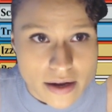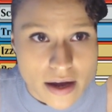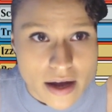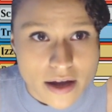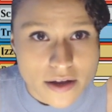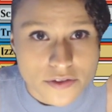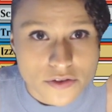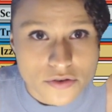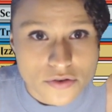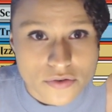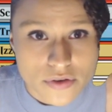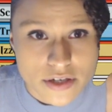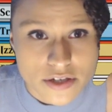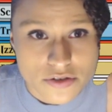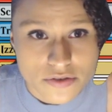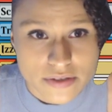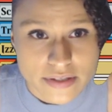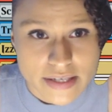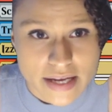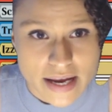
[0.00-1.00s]
Other
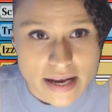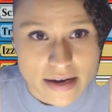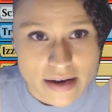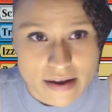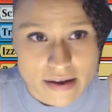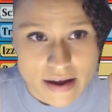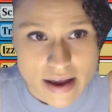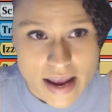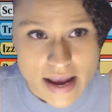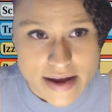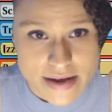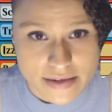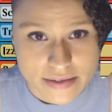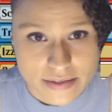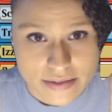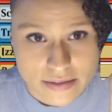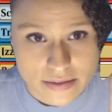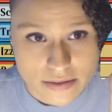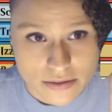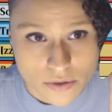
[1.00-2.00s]
creatures gain
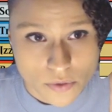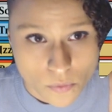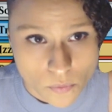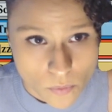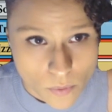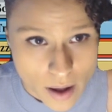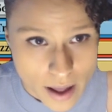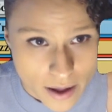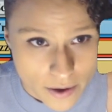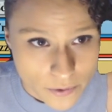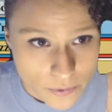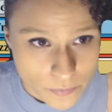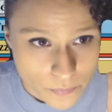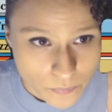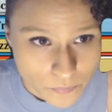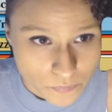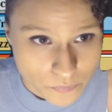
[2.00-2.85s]
haste. Wow.